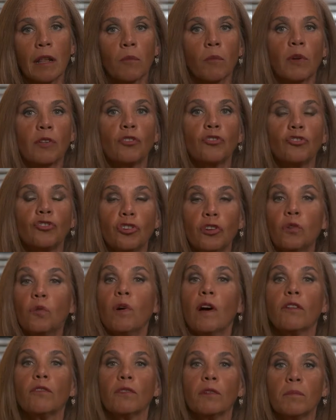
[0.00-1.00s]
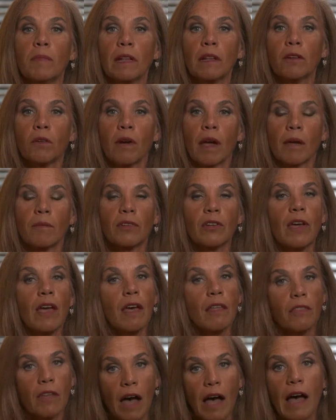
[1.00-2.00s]
them with 200 milligrams,
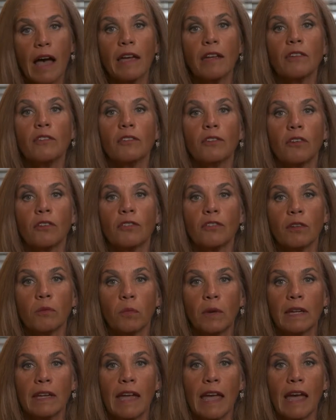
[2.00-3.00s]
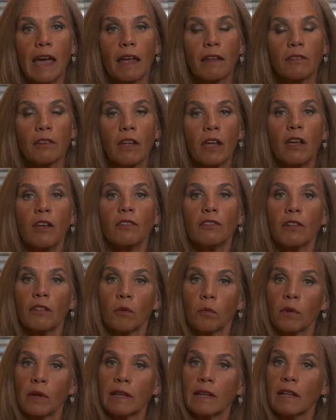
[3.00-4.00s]
the highest dose that we can, so
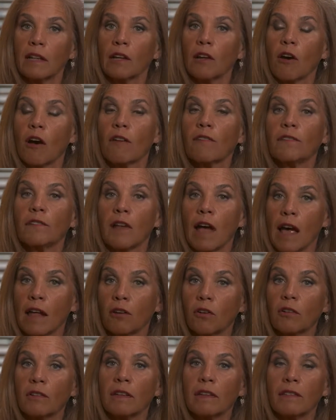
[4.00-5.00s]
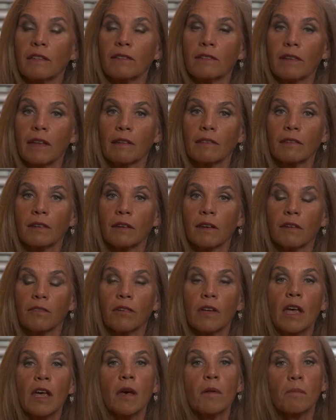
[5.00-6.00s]
that we're killing off not only the sensitive,
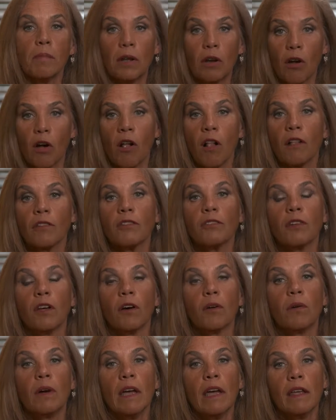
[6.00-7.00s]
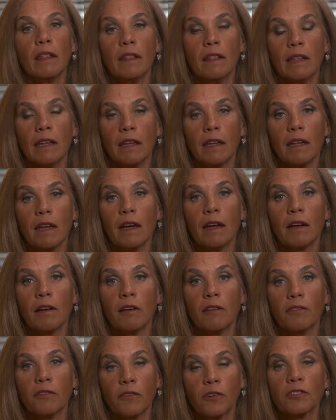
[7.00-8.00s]
but also the
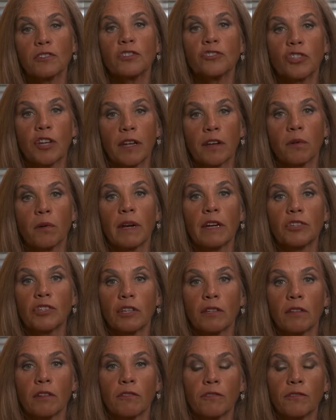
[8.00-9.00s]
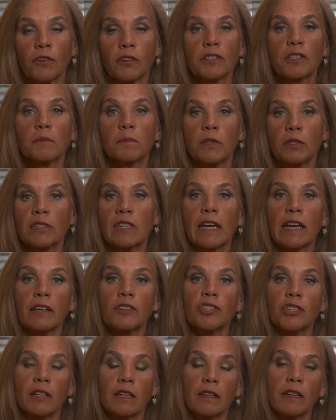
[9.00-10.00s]
first generation, the first
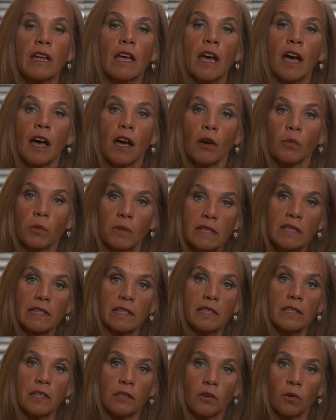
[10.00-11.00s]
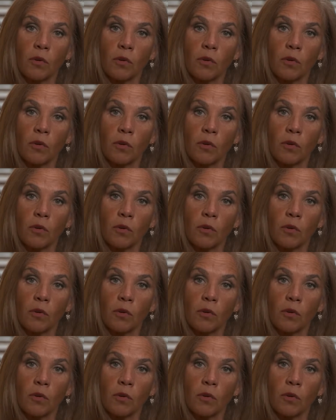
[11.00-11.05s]
mutation resistant